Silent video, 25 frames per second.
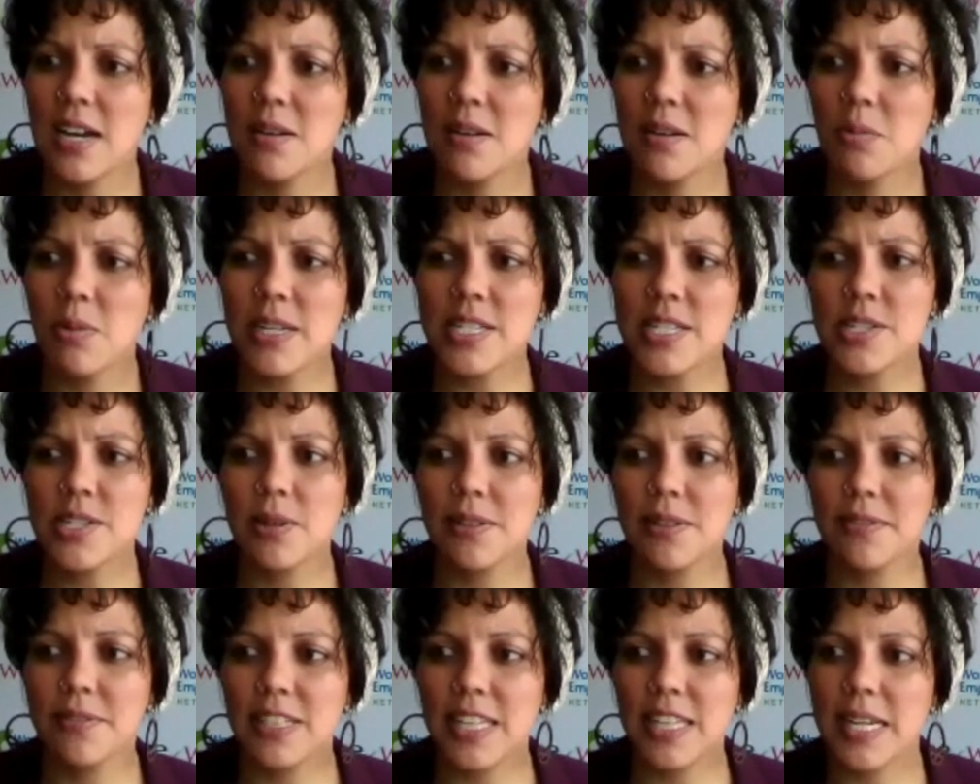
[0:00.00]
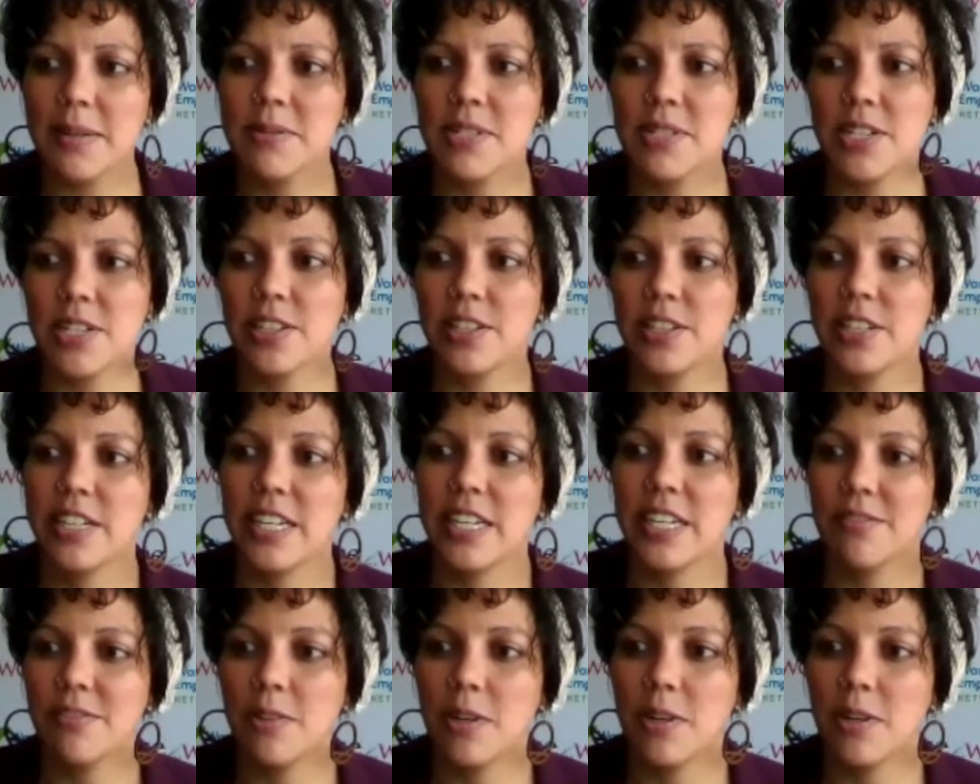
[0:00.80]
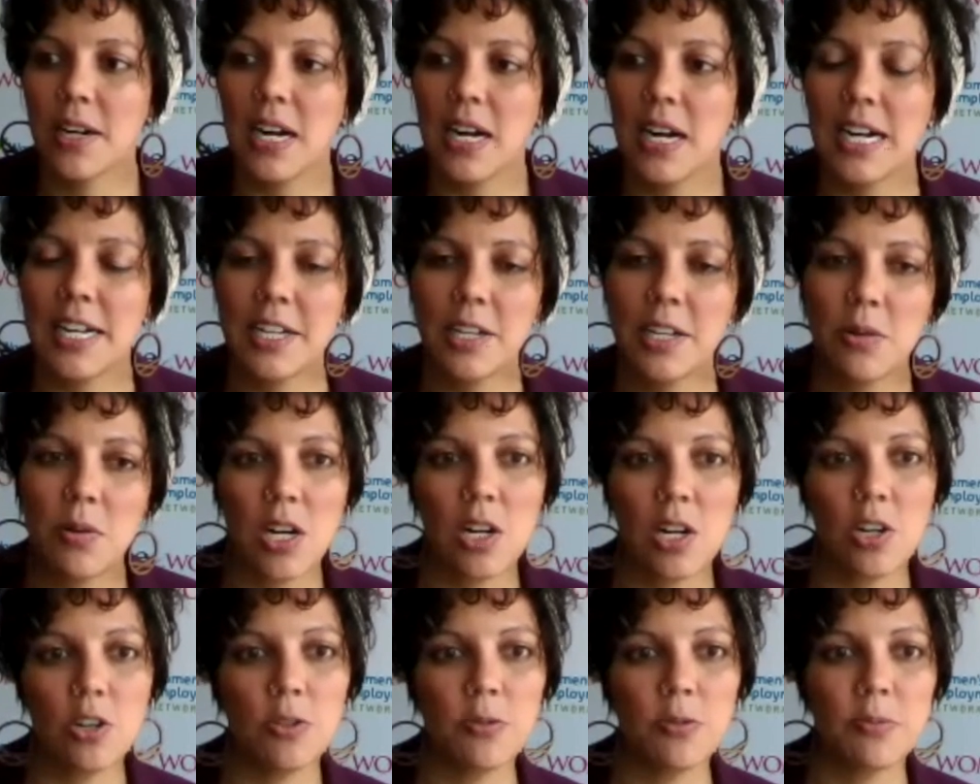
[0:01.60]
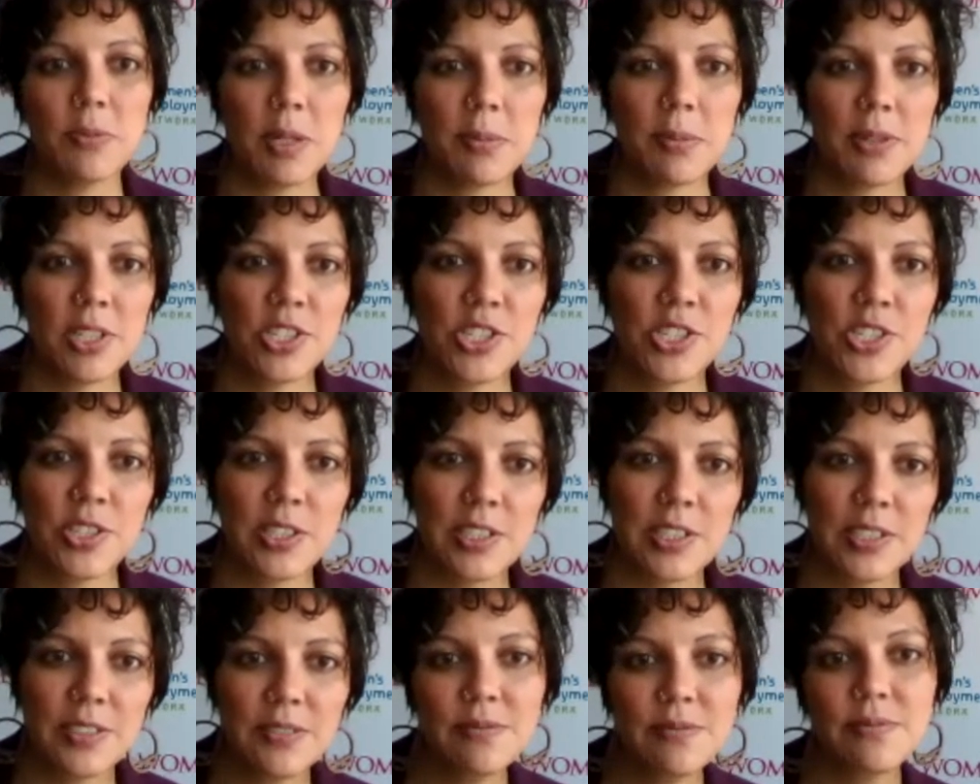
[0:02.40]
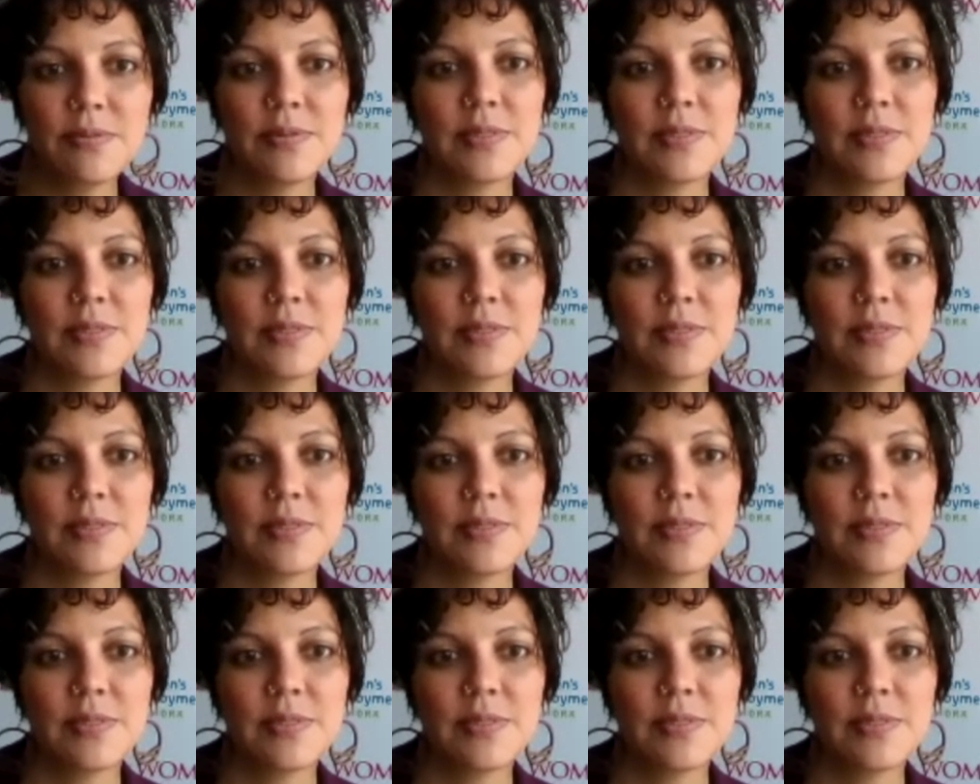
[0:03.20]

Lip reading: What sort of claims are you looking for? Auto, home, commercial?